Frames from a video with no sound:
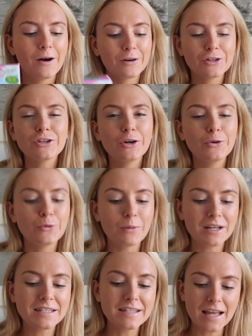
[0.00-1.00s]
I'm going to show you all
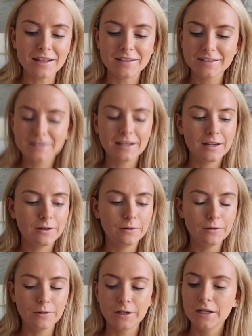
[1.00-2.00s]
my scents.
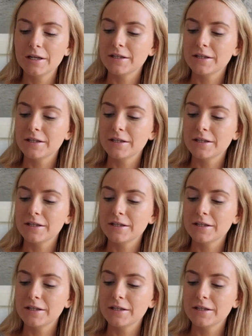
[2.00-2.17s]
Ooh.